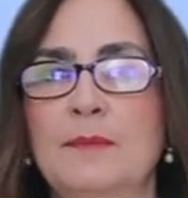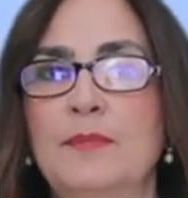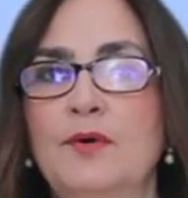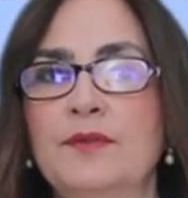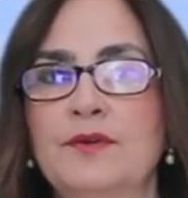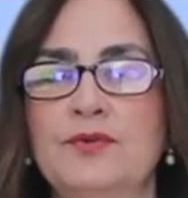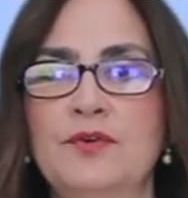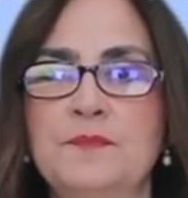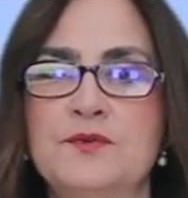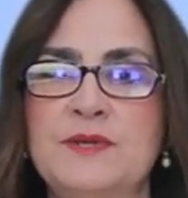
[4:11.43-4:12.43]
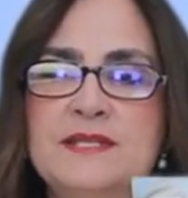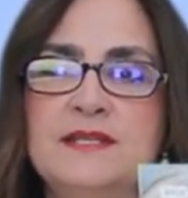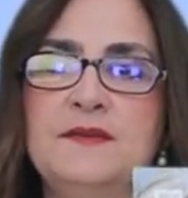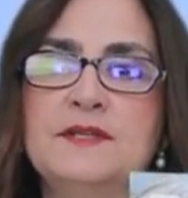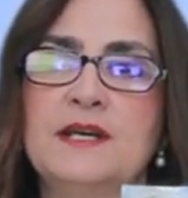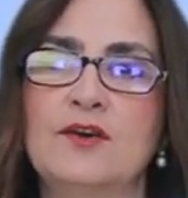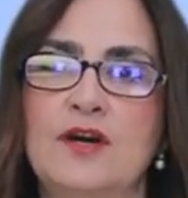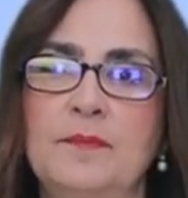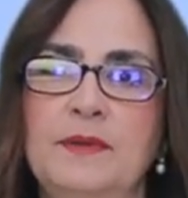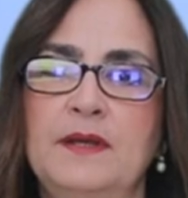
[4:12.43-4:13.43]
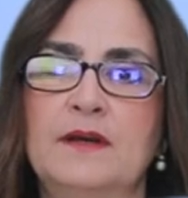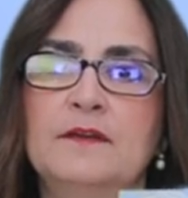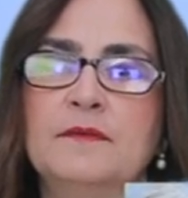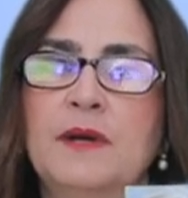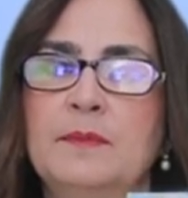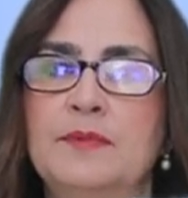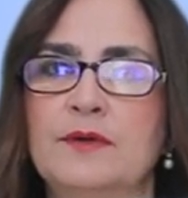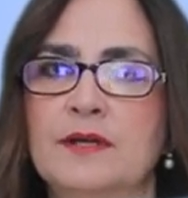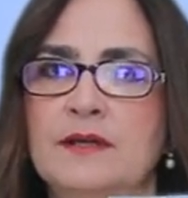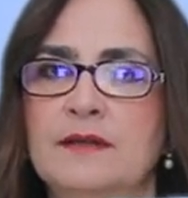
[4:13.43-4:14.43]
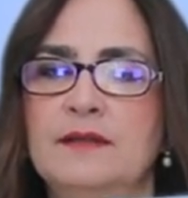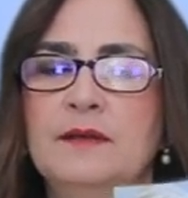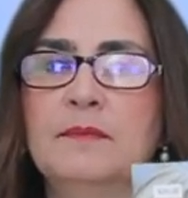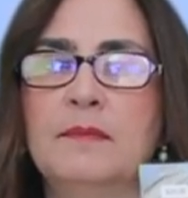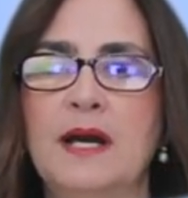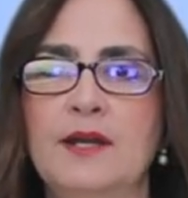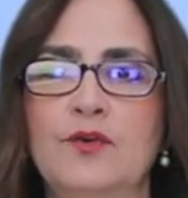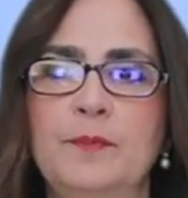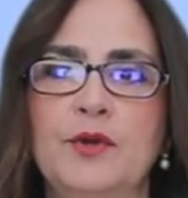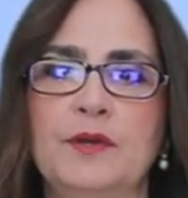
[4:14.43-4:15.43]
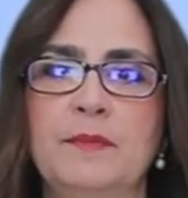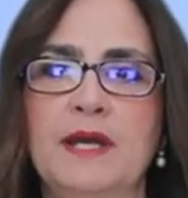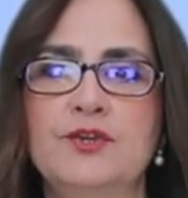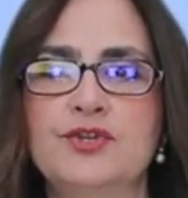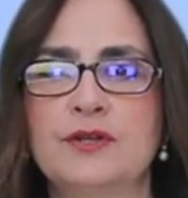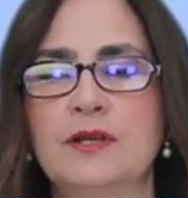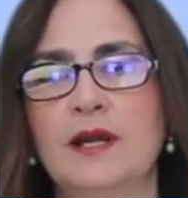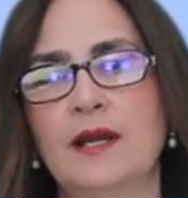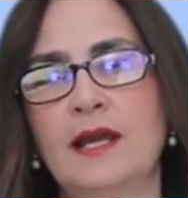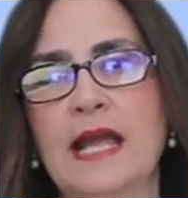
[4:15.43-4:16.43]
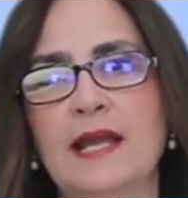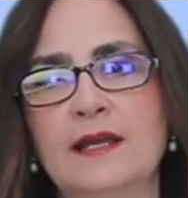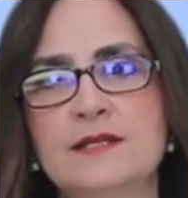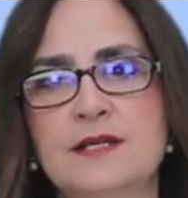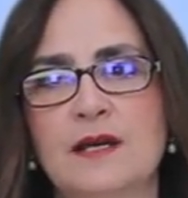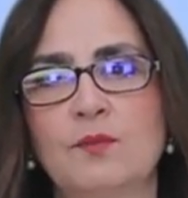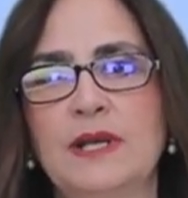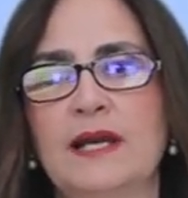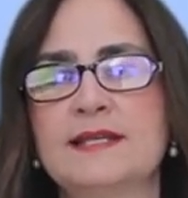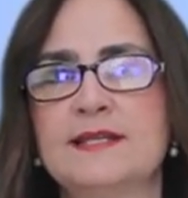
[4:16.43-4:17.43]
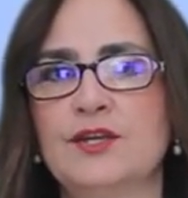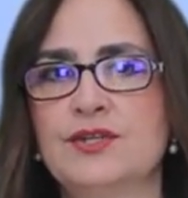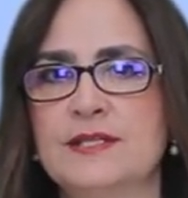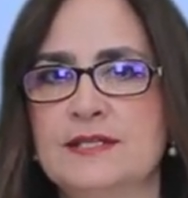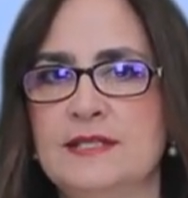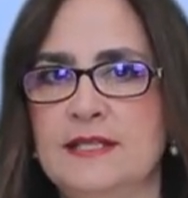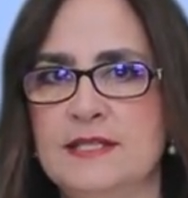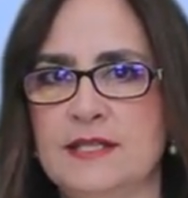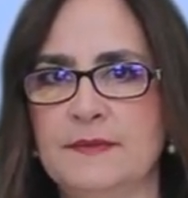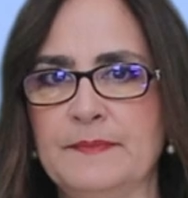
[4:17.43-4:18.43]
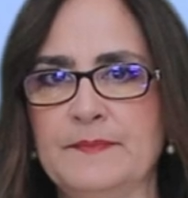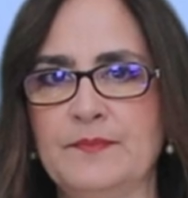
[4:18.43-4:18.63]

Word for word: Both groups received a copy of my book, the My Opioid Manager and a relaxation CD.